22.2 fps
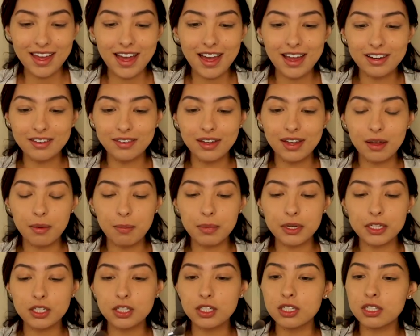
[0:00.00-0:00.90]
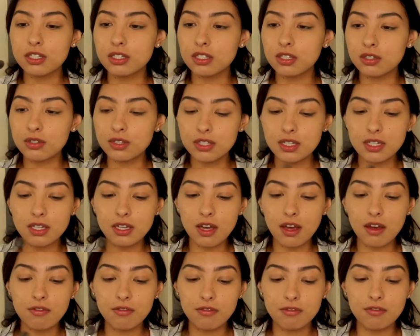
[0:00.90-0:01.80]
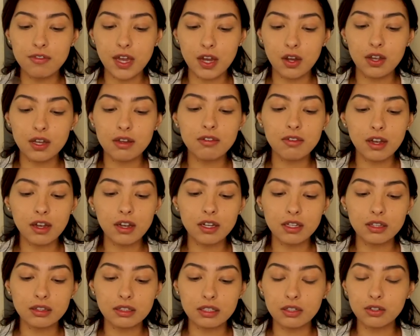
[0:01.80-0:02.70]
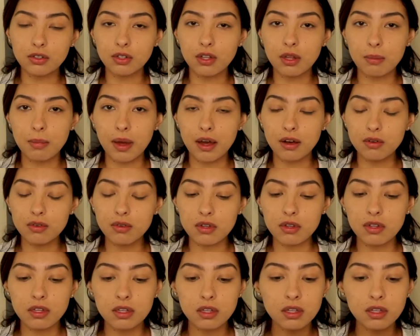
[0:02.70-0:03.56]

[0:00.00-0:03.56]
Anyway, but she's using very, very little amount.